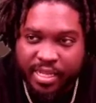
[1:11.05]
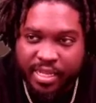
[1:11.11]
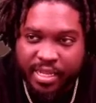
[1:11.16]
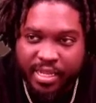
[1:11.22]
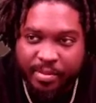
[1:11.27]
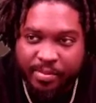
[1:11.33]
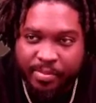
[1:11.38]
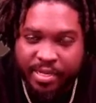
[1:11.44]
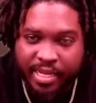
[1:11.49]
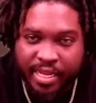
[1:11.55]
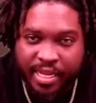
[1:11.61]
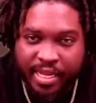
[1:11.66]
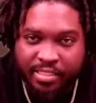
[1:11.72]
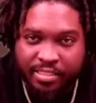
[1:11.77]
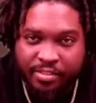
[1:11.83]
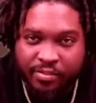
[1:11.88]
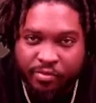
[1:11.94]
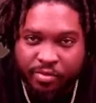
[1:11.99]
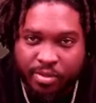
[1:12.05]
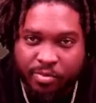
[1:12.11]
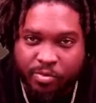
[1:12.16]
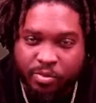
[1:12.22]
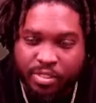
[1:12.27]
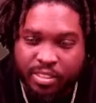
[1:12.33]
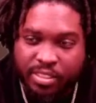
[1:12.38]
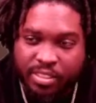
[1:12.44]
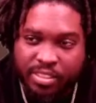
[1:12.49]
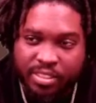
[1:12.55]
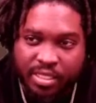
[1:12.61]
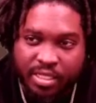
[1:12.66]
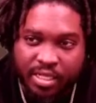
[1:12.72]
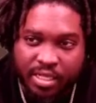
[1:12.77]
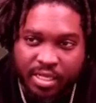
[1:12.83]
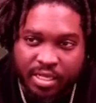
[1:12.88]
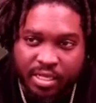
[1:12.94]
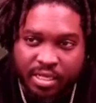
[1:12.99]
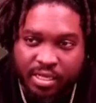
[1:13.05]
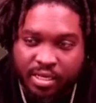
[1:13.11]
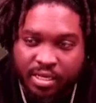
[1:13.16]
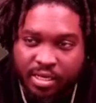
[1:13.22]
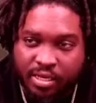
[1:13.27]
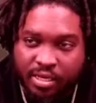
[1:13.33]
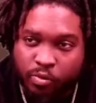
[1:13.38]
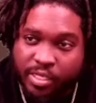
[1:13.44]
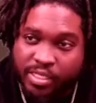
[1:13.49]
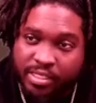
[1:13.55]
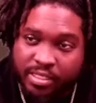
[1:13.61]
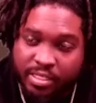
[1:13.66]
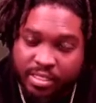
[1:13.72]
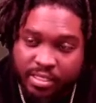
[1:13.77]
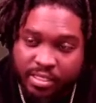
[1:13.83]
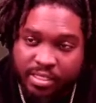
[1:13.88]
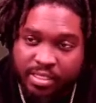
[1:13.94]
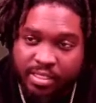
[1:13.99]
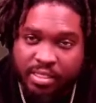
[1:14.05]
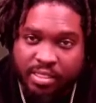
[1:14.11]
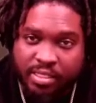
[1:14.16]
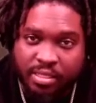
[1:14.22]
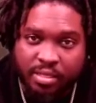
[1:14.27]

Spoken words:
had Manhattans from was recently